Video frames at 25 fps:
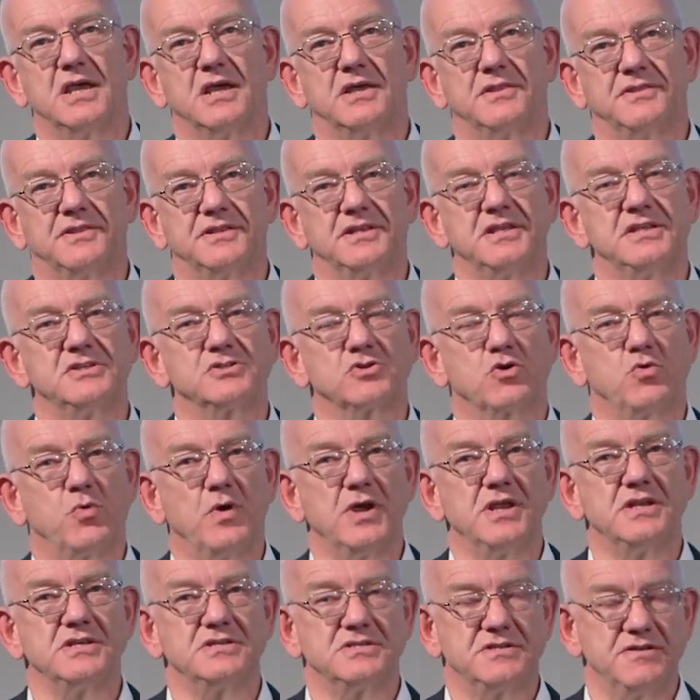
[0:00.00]
that is
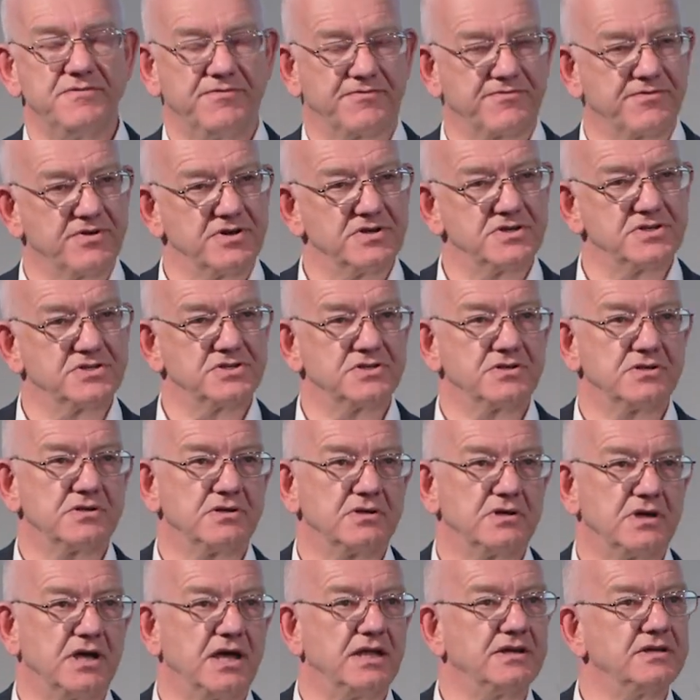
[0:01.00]
quite different
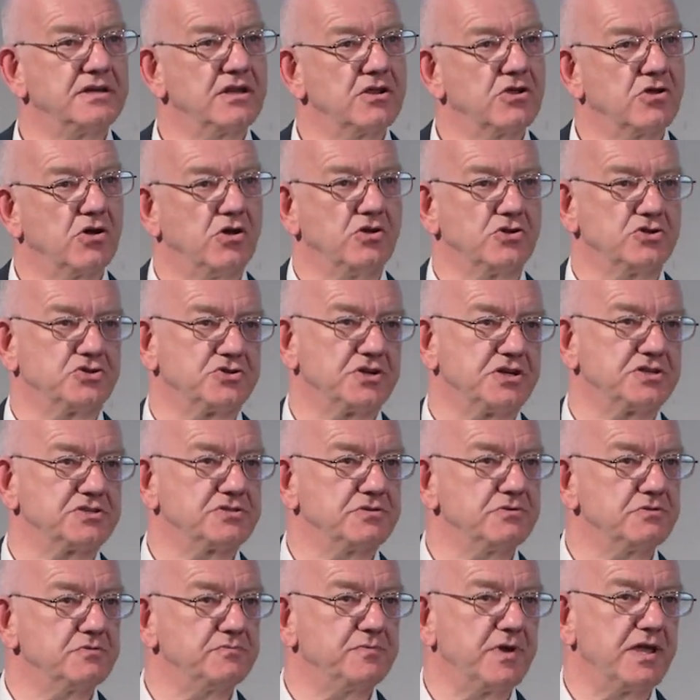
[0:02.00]
and in contrast
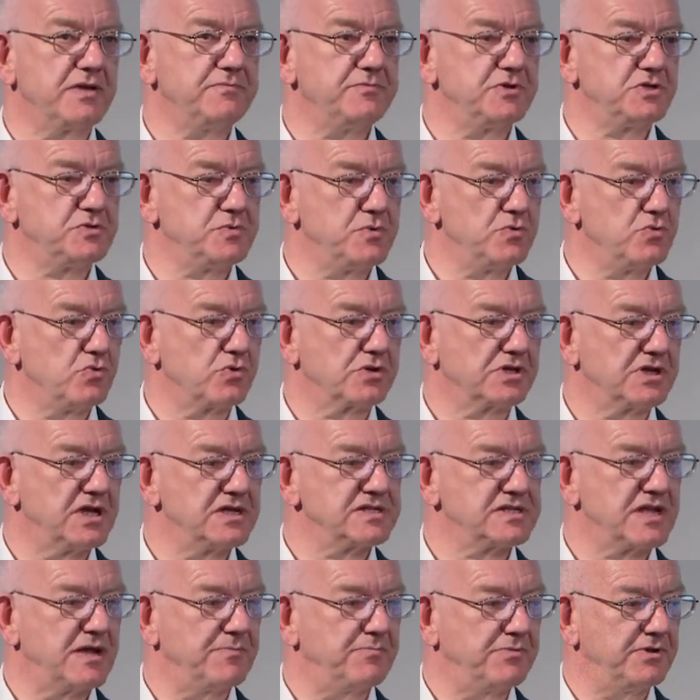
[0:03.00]
to the way in which we
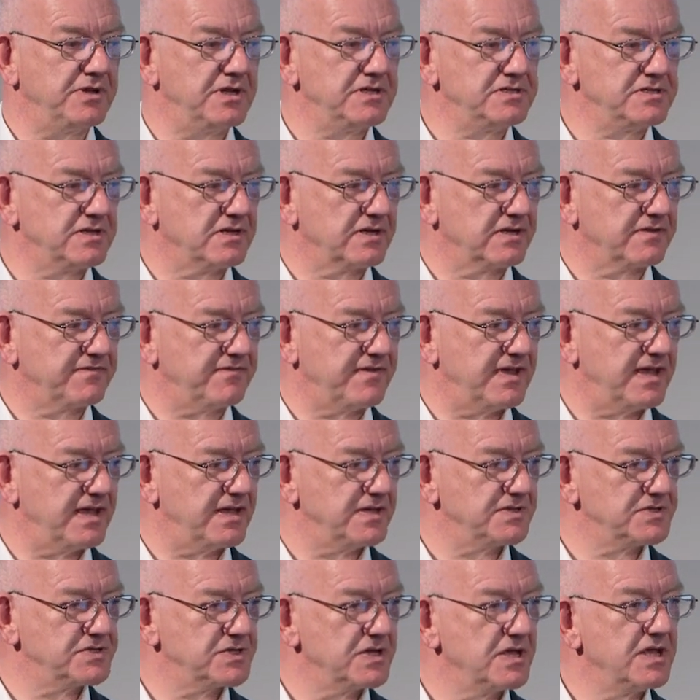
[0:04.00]
organize our political
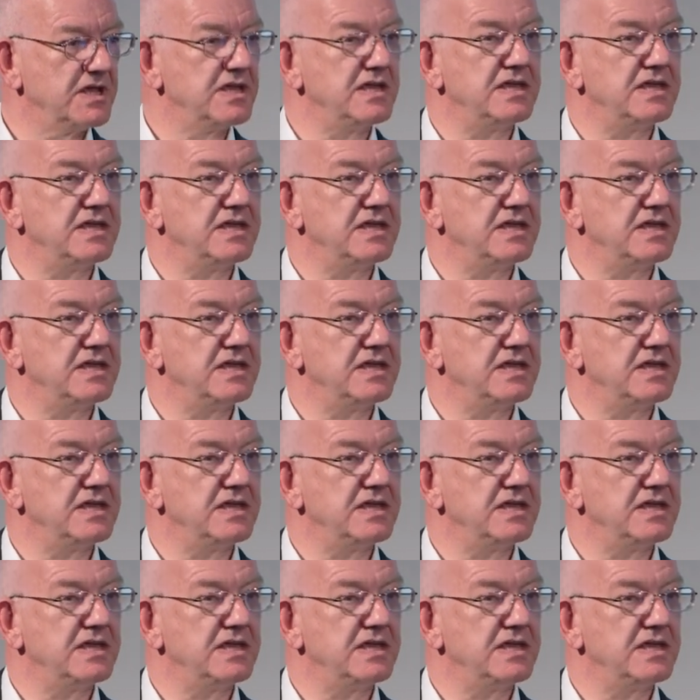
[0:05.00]
affairs,